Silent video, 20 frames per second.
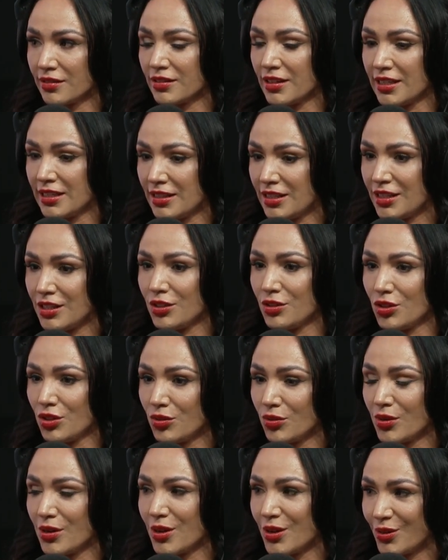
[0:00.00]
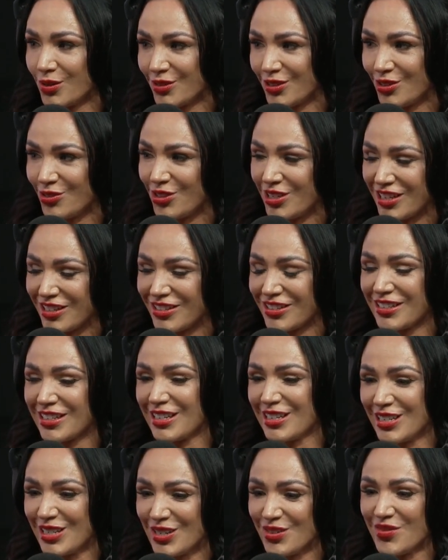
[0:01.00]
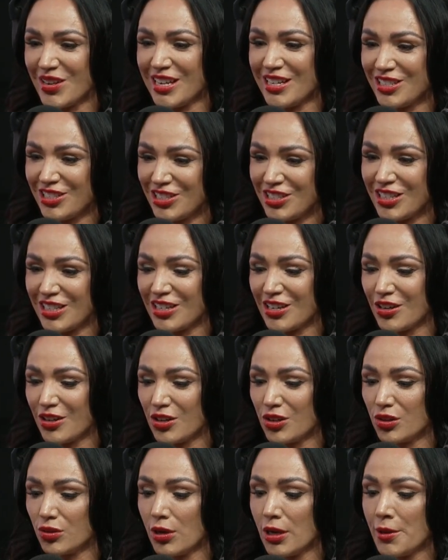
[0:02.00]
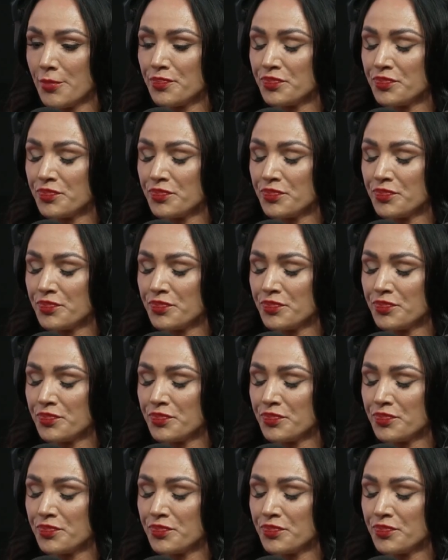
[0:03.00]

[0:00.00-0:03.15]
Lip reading: like D2O, deuterium, HDO.